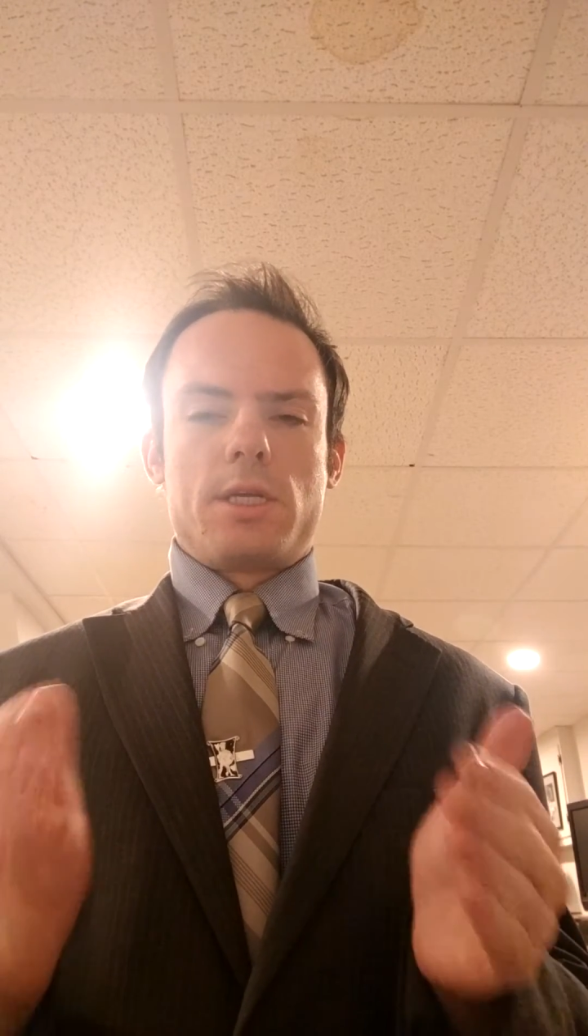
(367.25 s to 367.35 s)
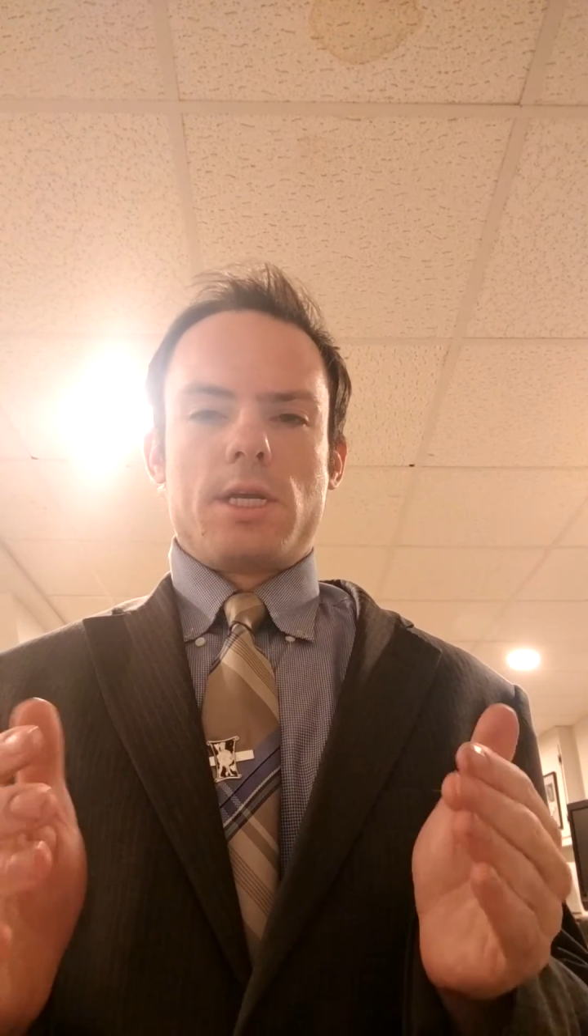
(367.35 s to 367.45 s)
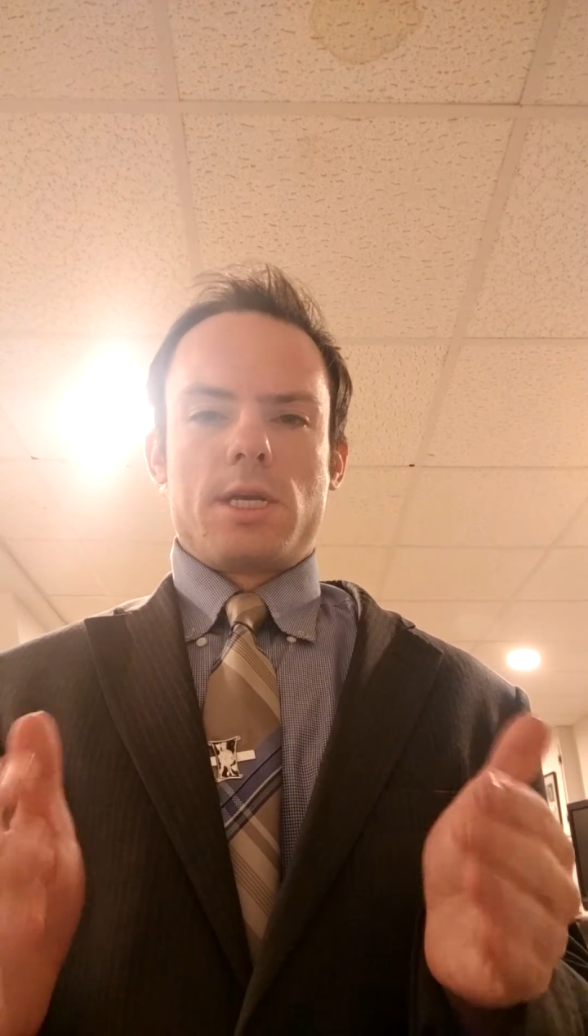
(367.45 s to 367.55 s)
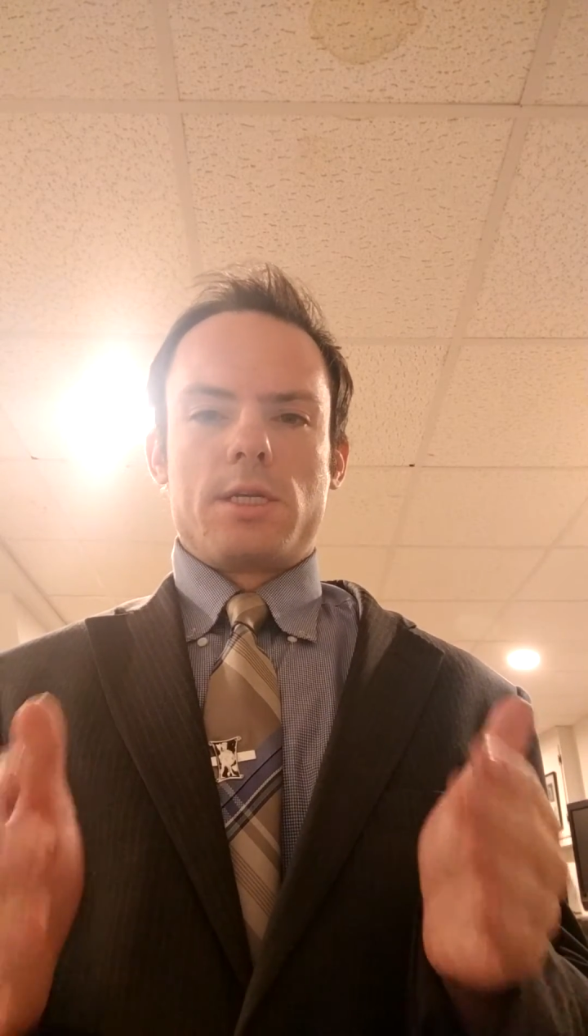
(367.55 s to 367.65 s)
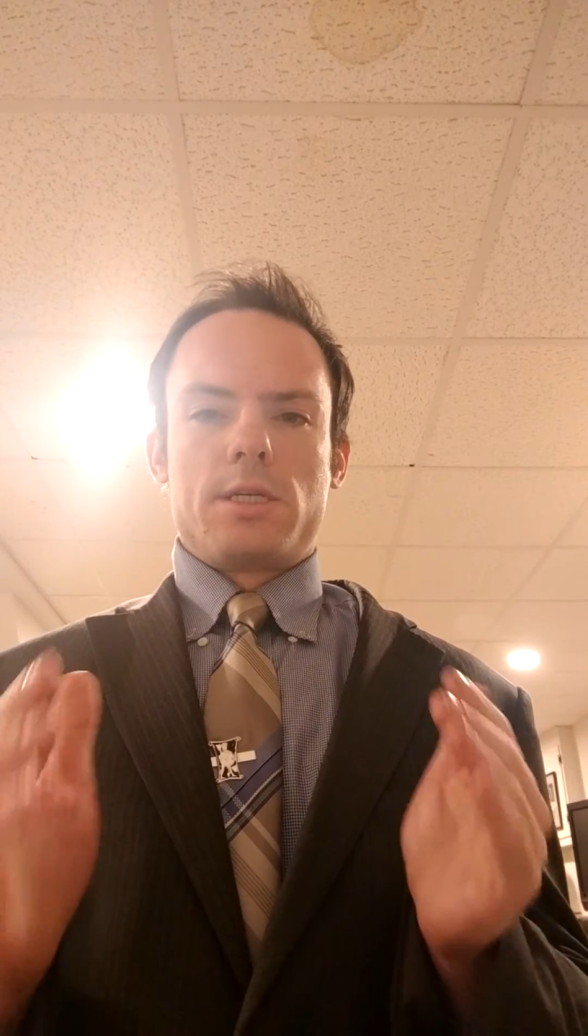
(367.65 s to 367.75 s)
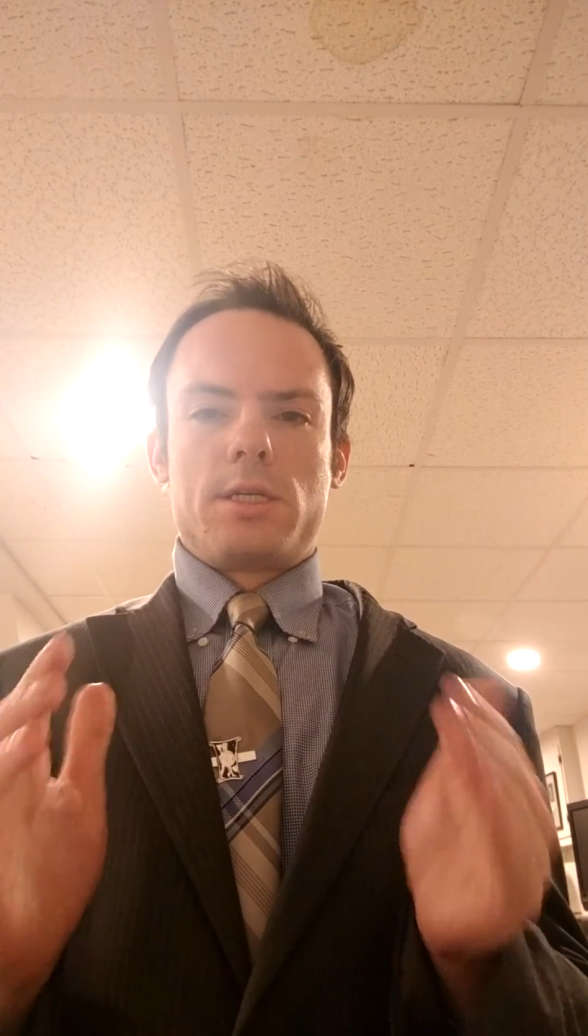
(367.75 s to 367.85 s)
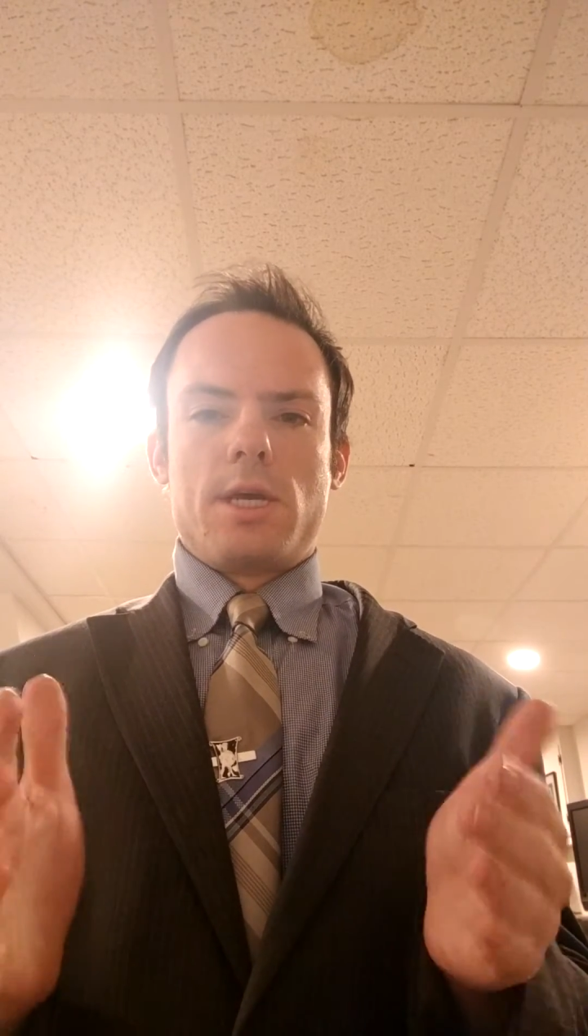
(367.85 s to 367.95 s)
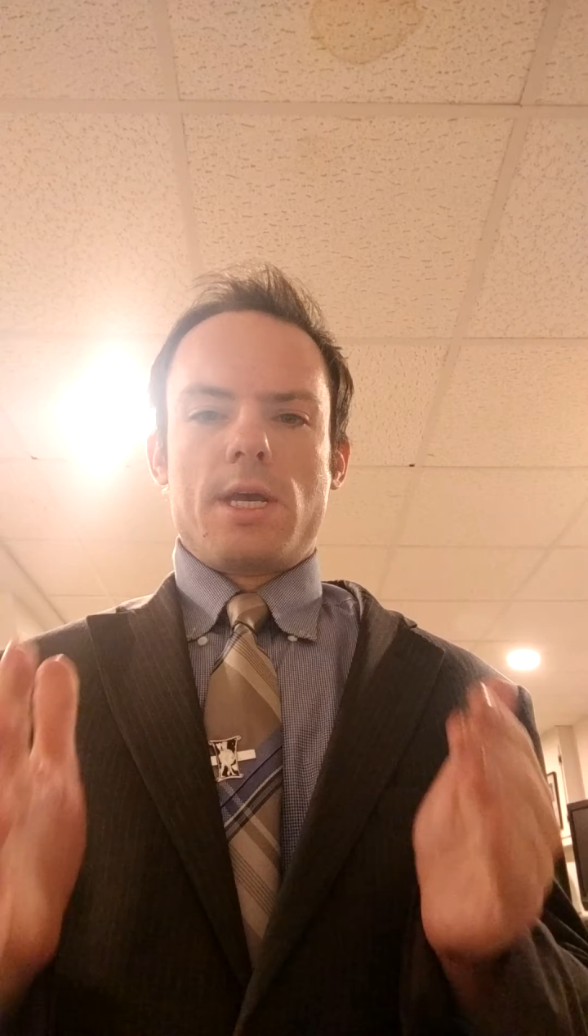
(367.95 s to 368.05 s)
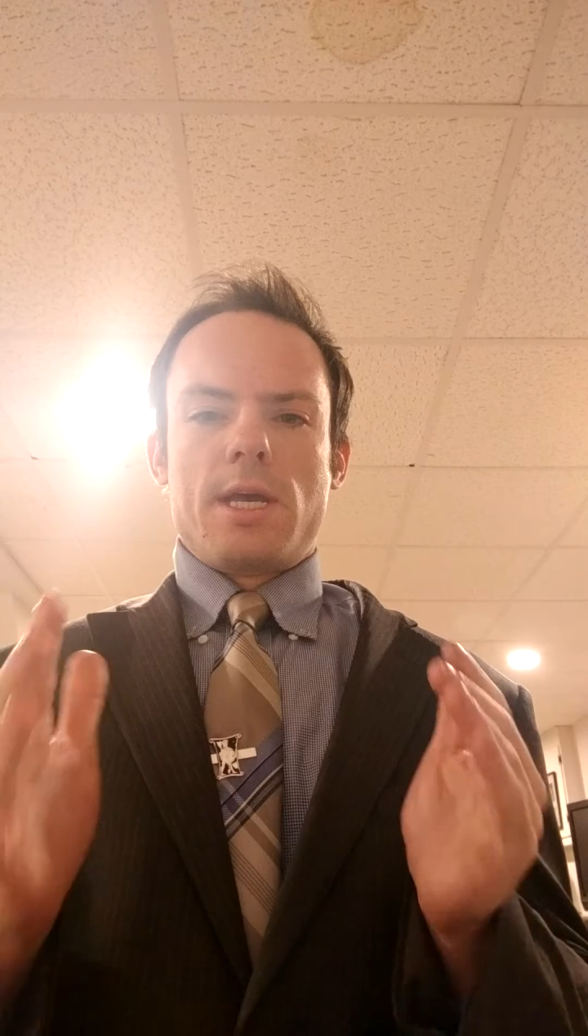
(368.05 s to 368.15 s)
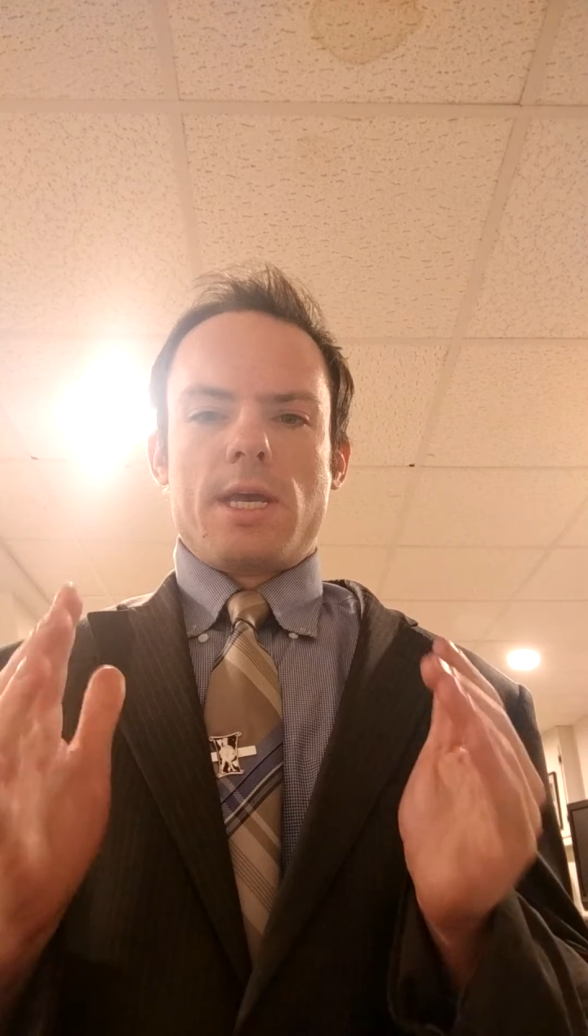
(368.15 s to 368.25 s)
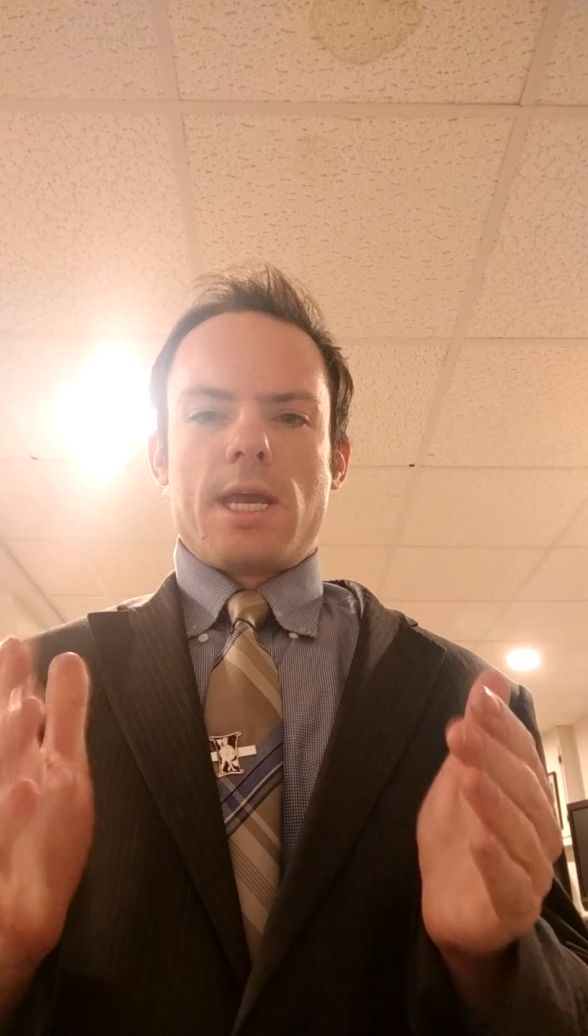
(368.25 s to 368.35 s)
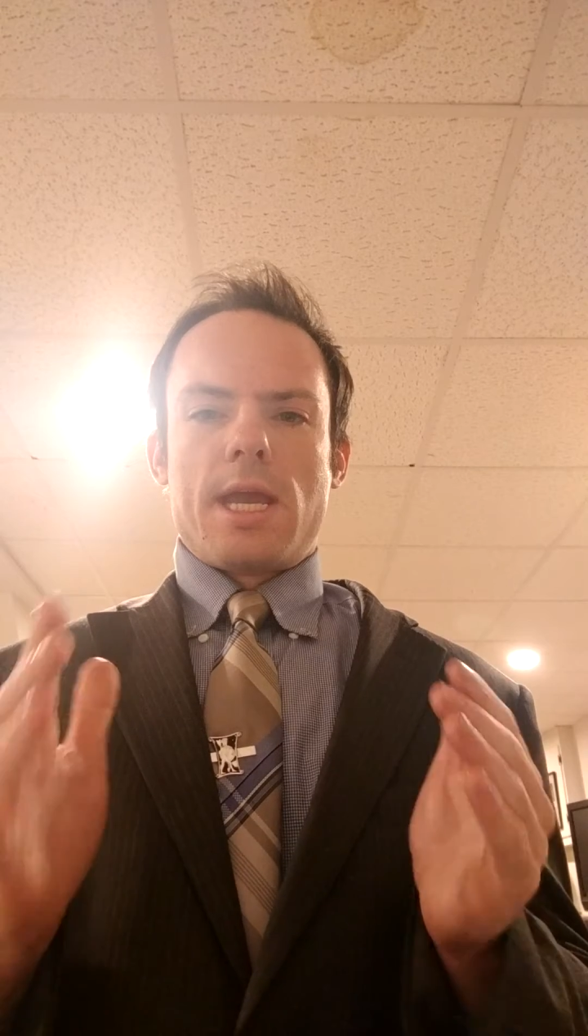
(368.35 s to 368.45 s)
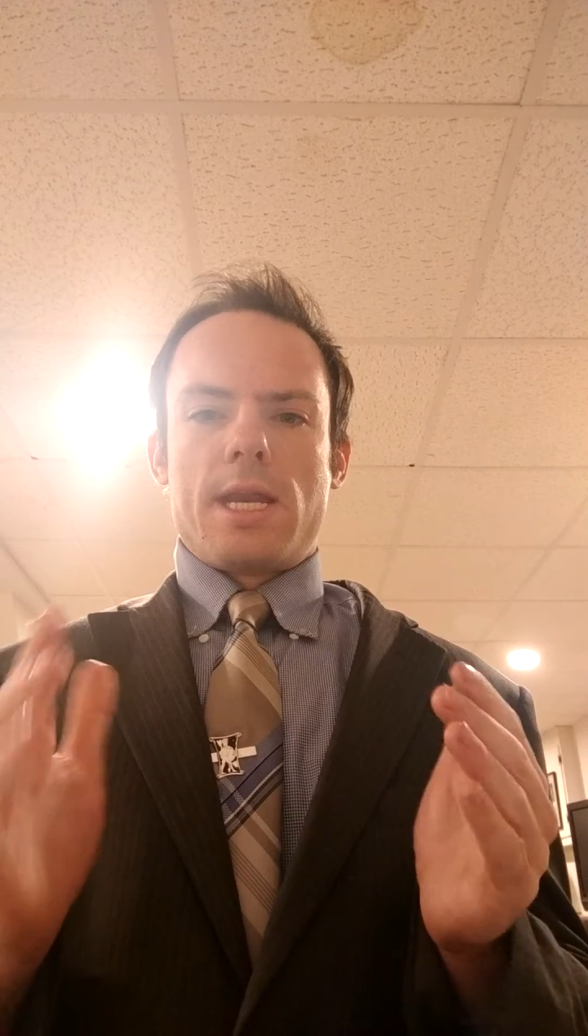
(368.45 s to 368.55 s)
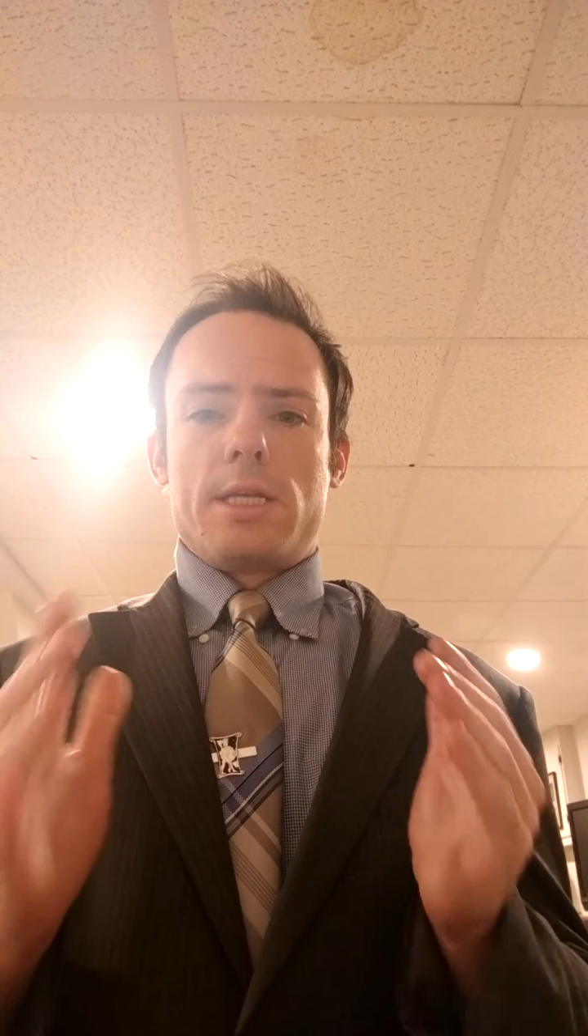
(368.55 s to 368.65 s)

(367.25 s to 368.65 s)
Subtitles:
He is, in